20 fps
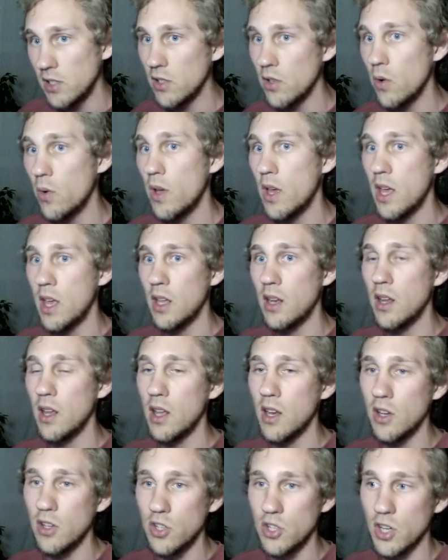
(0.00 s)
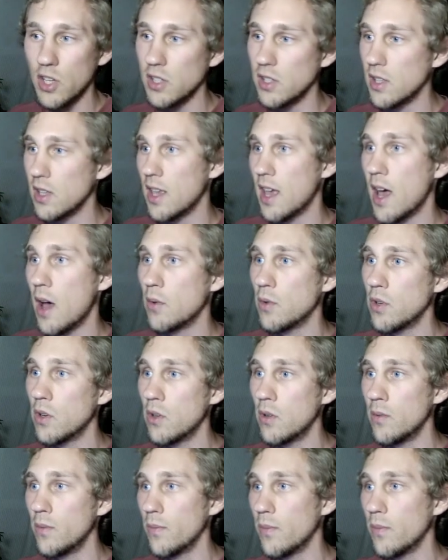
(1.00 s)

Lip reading: go ahead and adjust the counter.